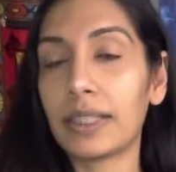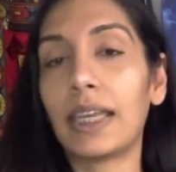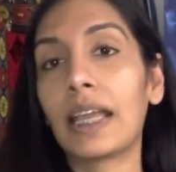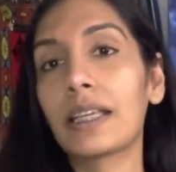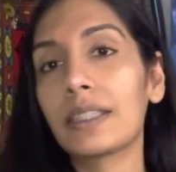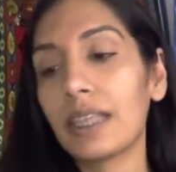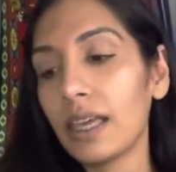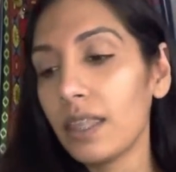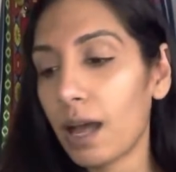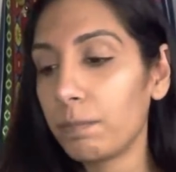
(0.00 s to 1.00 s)
And I
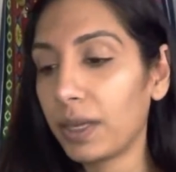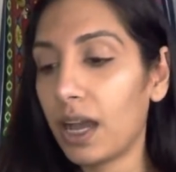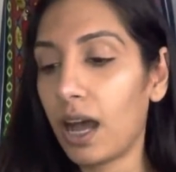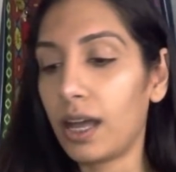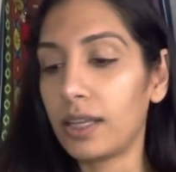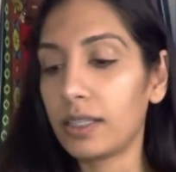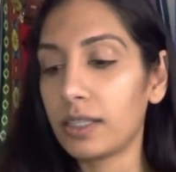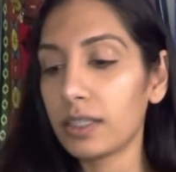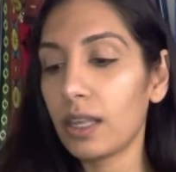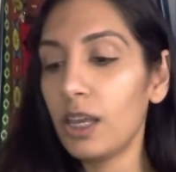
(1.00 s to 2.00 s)
say that
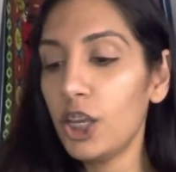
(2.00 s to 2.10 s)
because